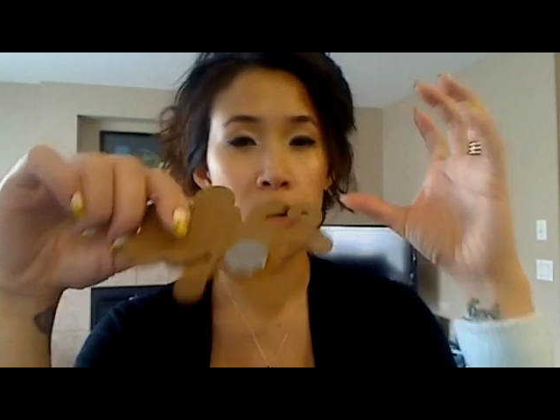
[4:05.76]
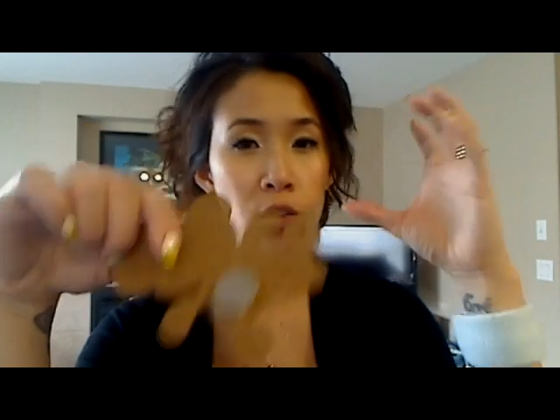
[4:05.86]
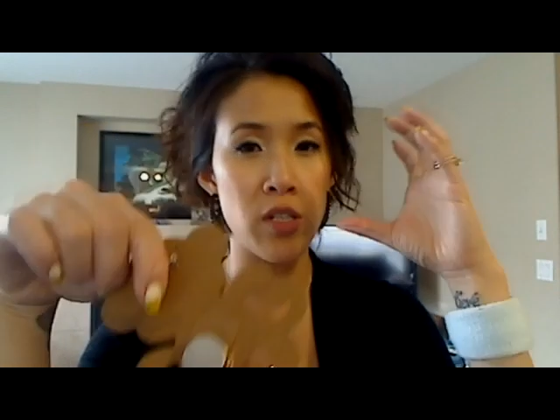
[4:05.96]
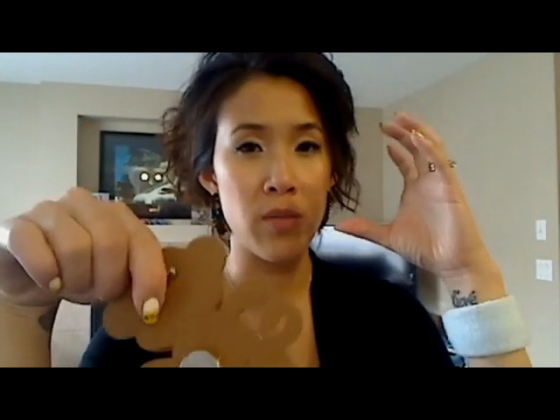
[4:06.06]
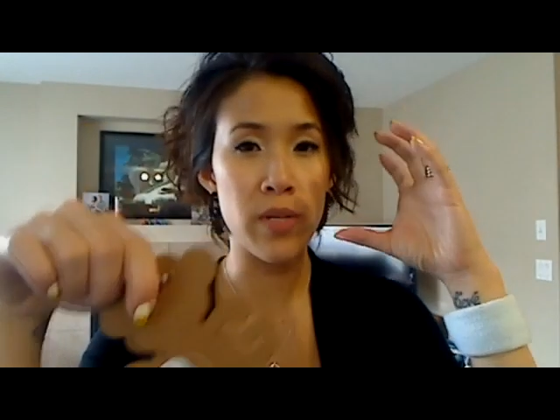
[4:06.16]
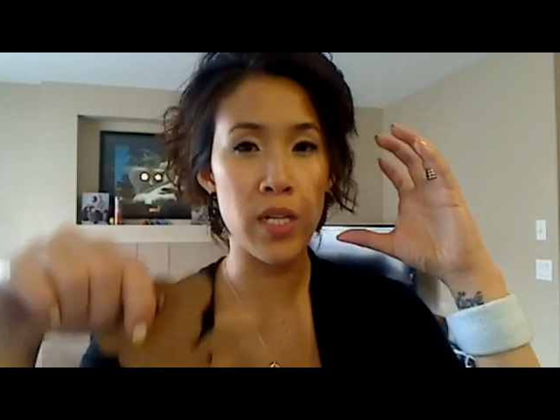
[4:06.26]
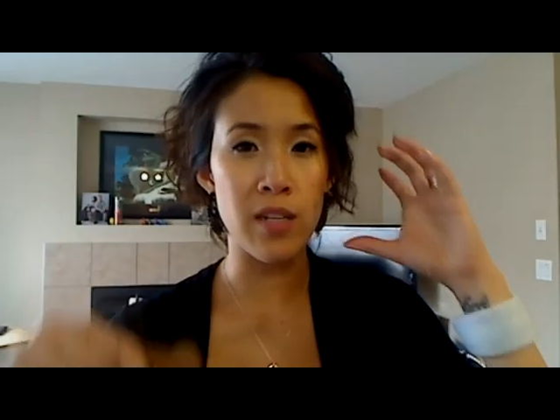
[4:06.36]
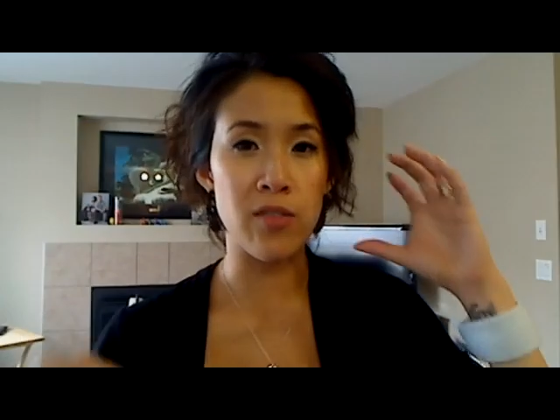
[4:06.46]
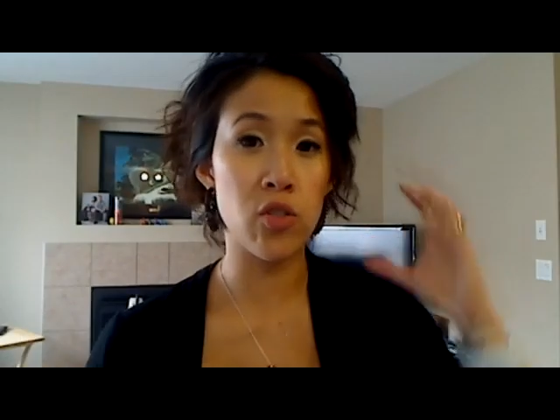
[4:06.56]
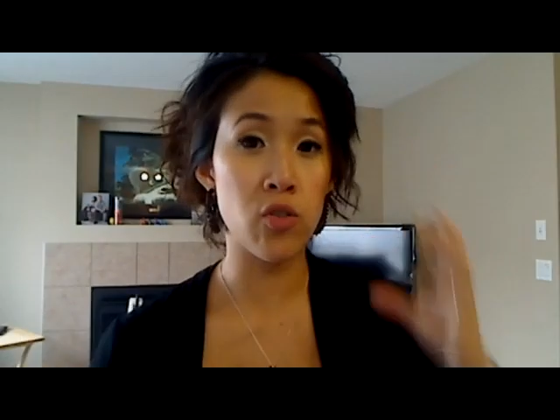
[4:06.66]
it's not going
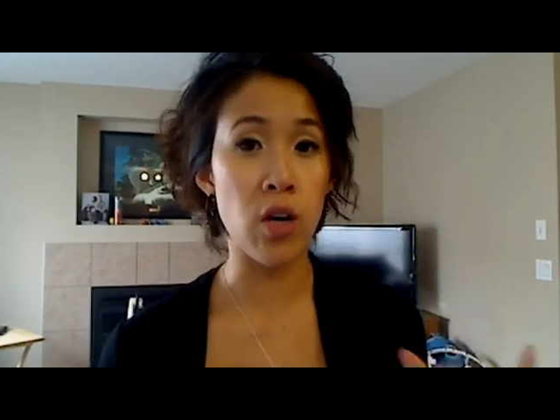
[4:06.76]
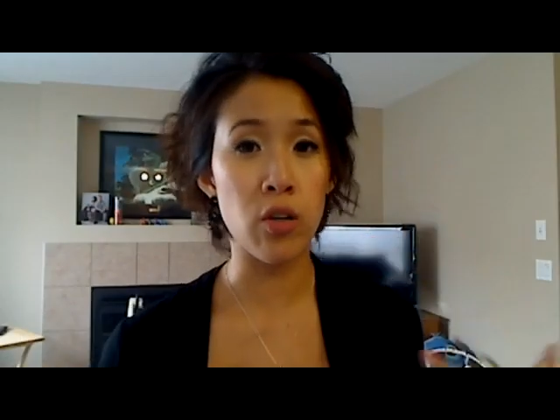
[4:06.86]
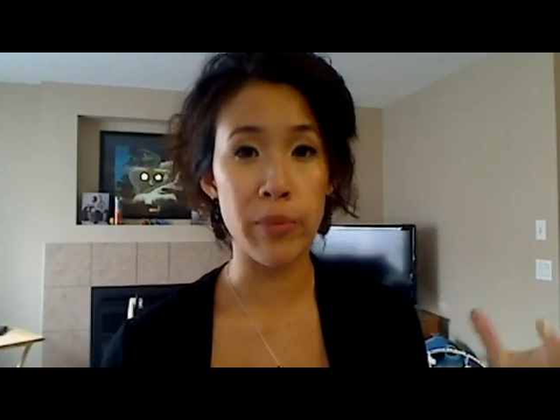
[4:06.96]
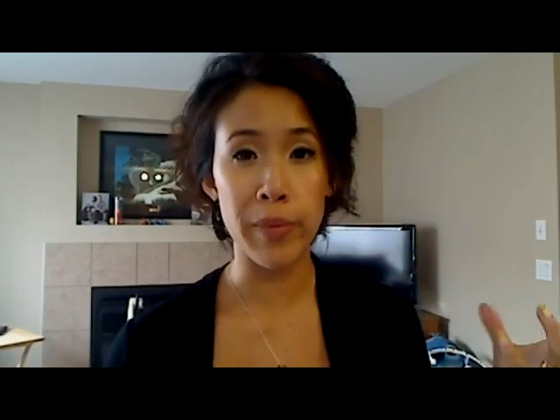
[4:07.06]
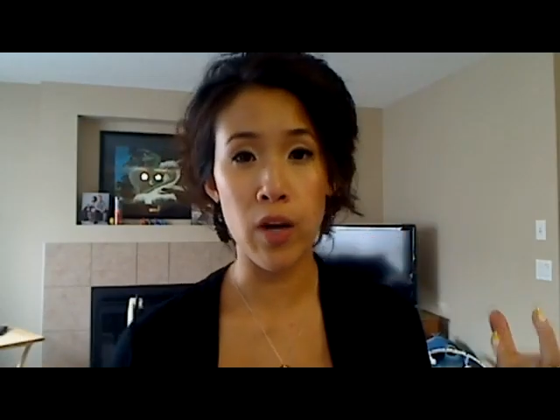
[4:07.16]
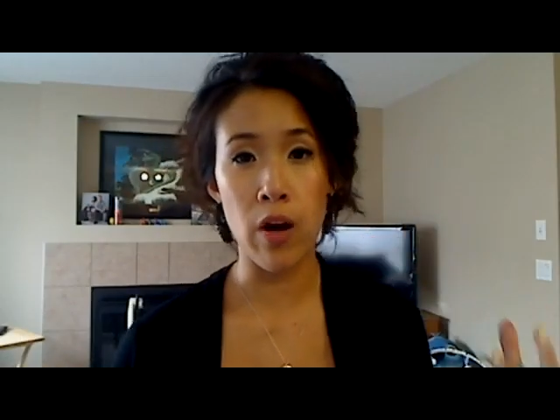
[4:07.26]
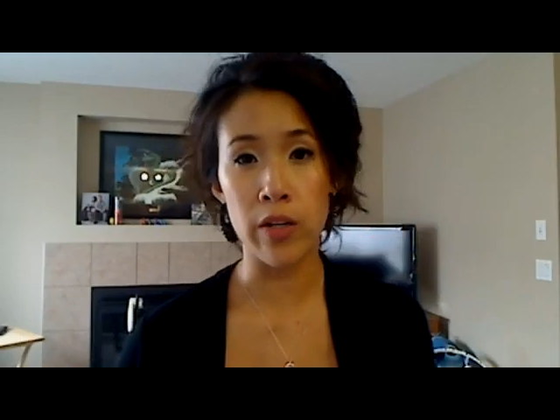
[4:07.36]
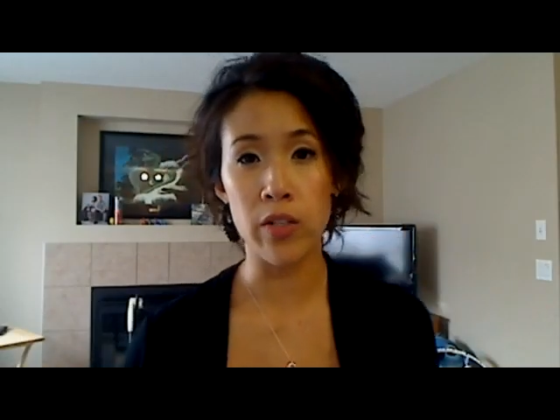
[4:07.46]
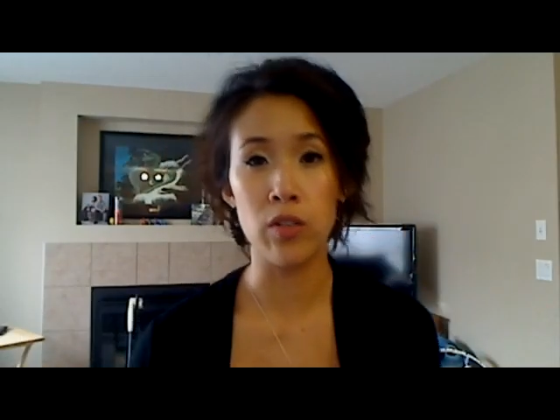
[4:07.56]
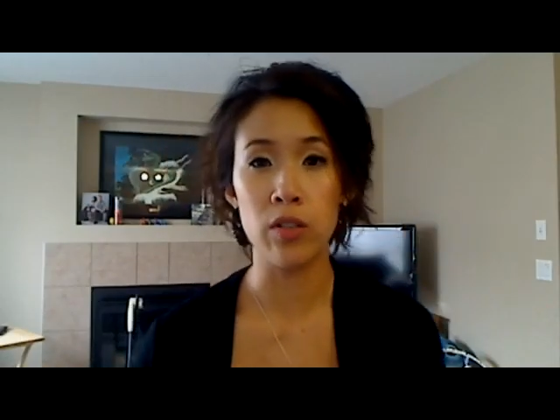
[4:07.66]
to be as strong
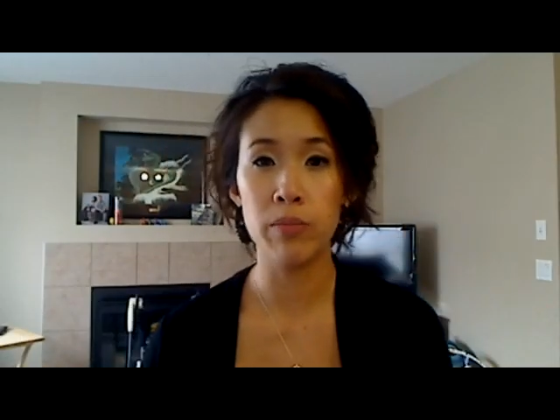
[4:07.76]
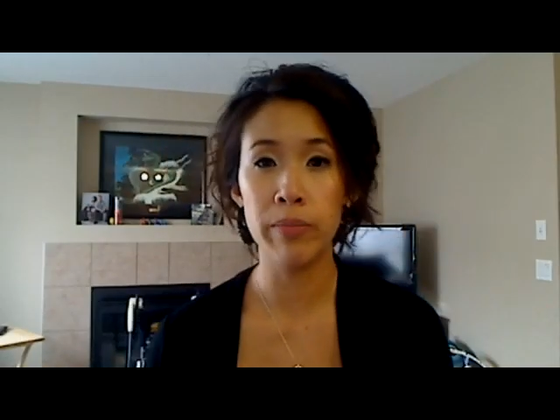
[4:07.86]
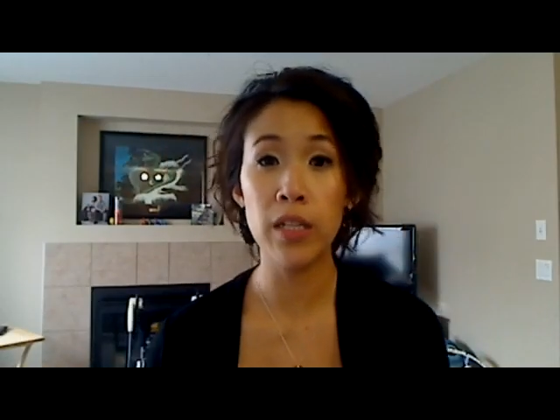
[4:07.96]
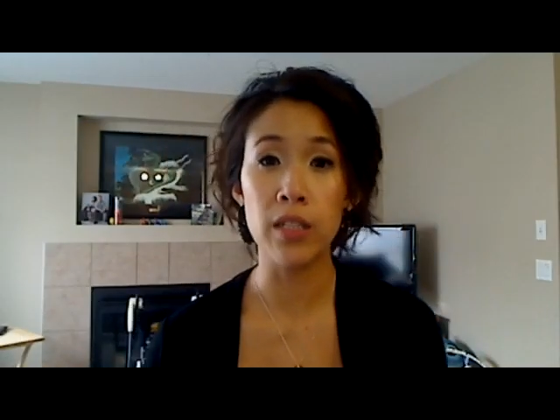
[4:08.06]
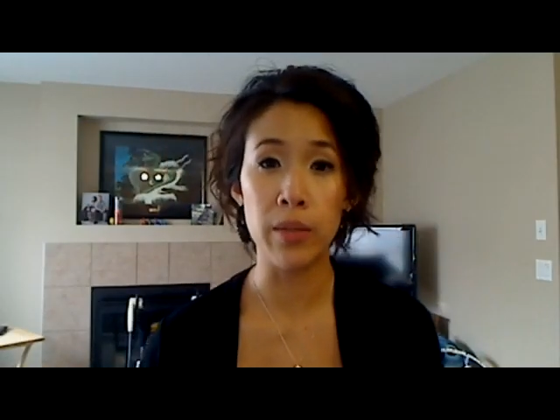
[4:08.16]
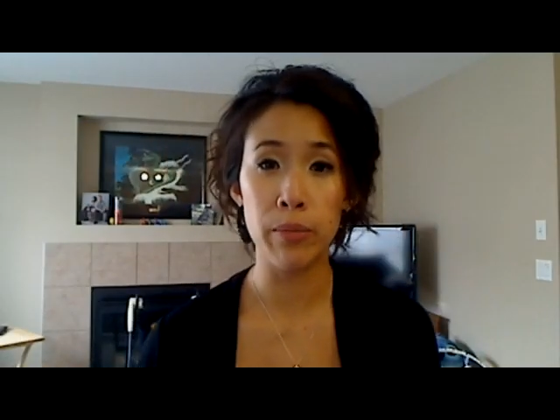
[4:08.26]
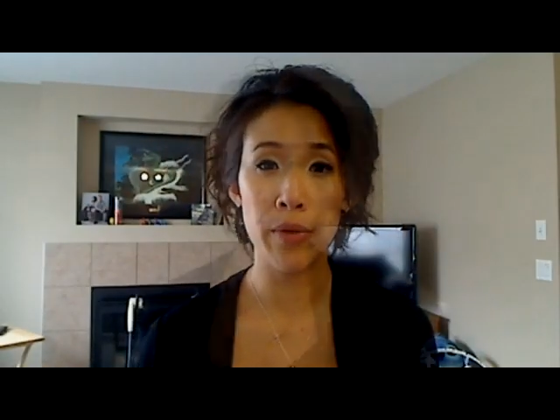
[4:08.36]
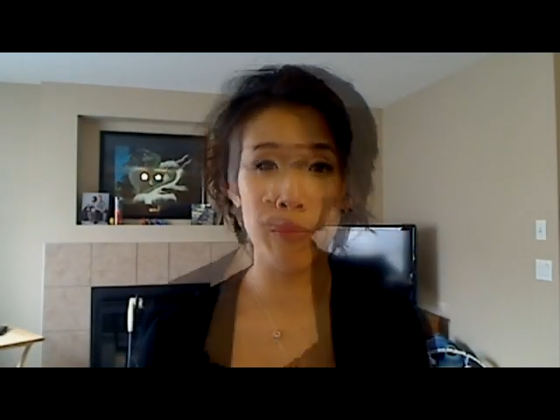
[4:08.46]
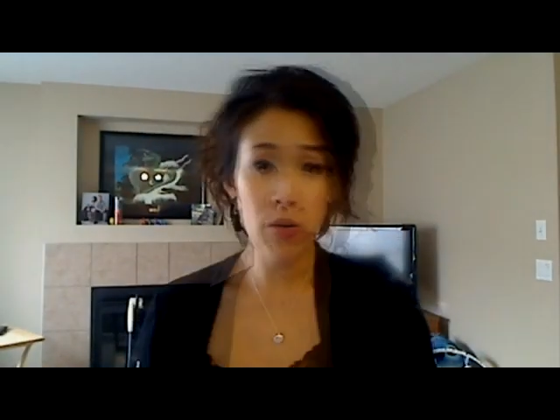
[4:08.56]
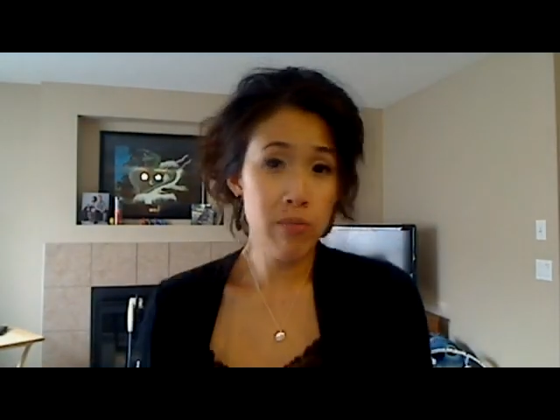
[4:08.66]
gripping onto your belt.
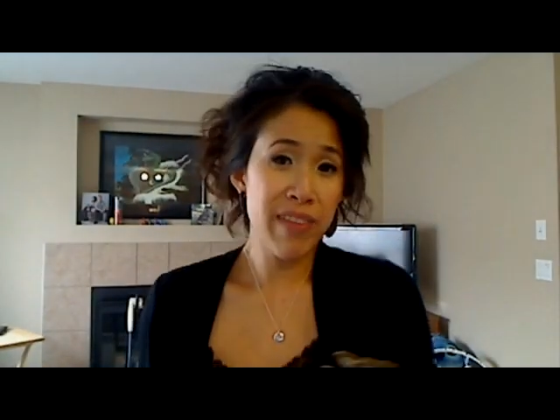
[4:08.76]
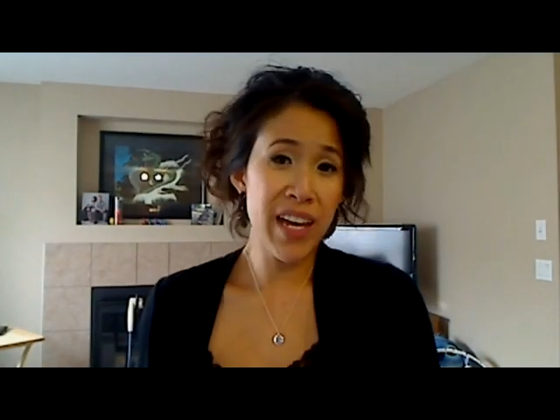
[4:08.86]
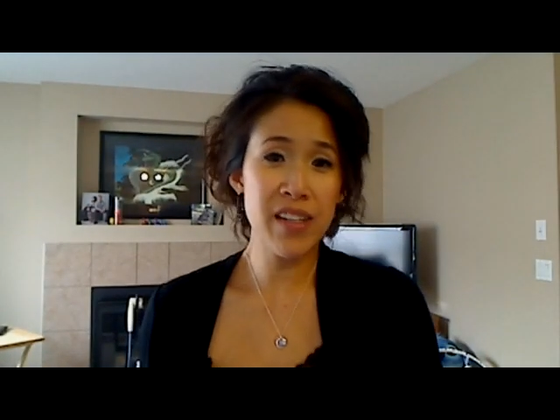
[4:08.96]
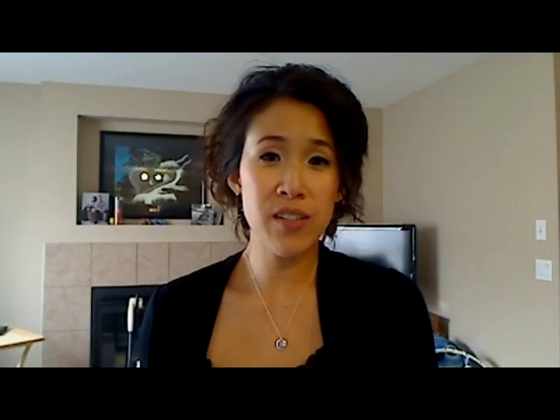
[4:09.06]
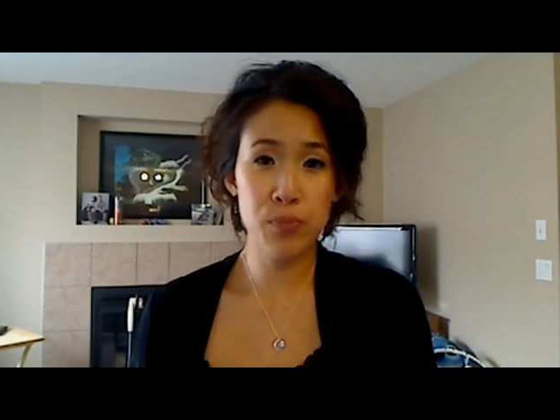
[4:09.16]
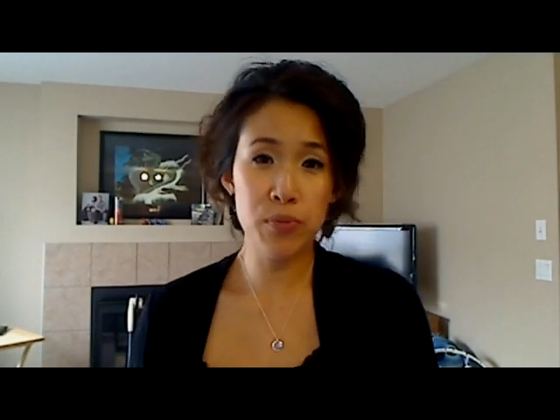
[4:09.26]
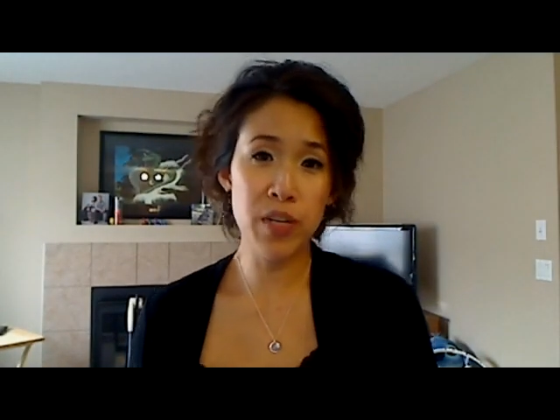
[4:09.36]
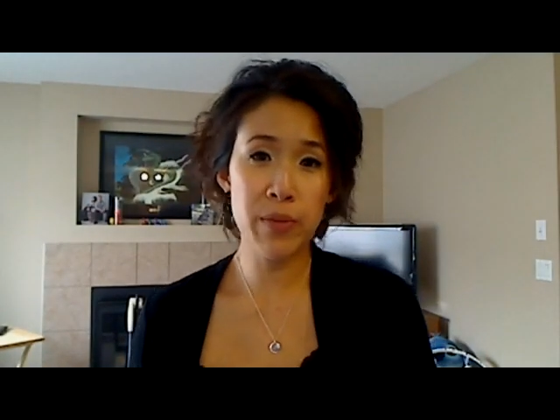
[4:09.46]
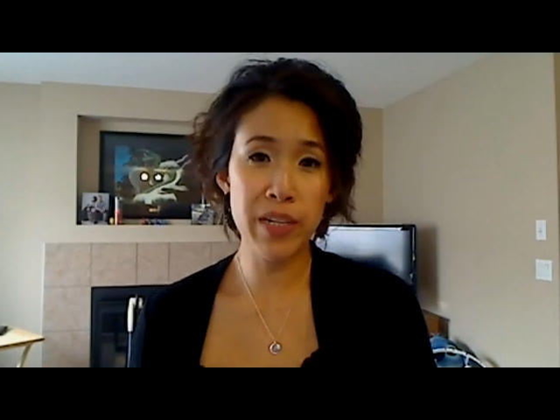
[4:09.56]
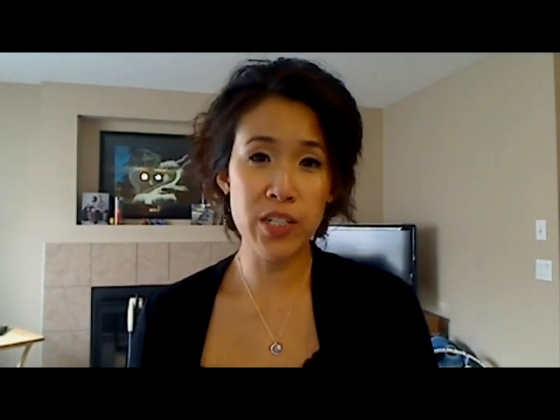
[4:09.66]
So that's
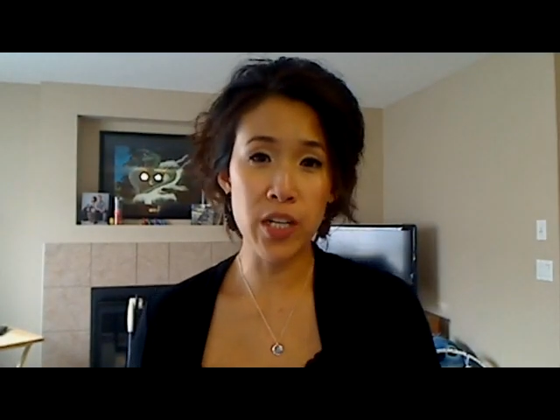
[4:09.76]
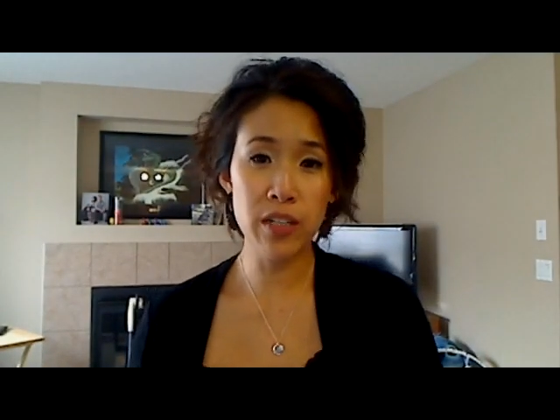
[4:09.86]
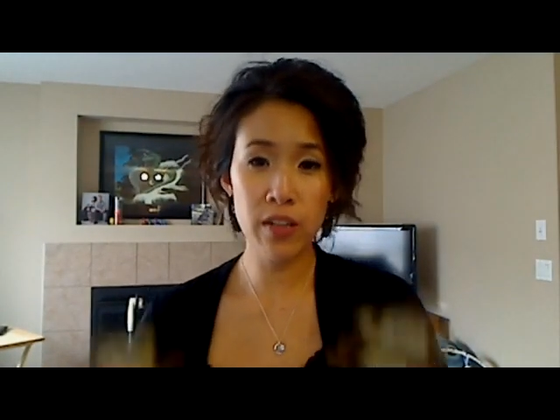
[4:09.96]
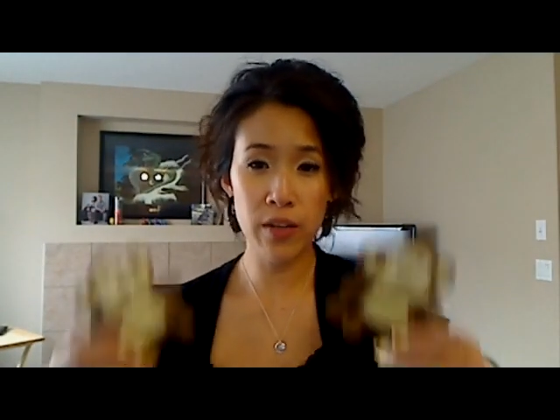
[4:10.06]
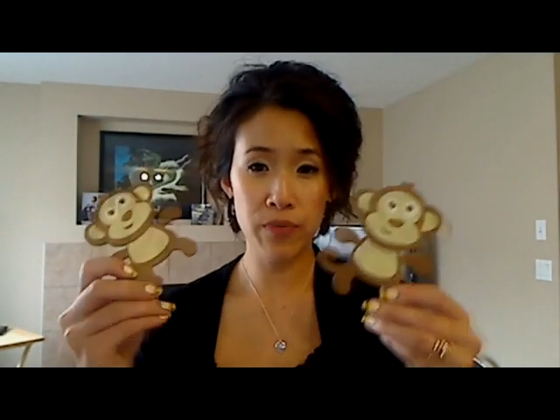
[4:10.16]
pretty much it.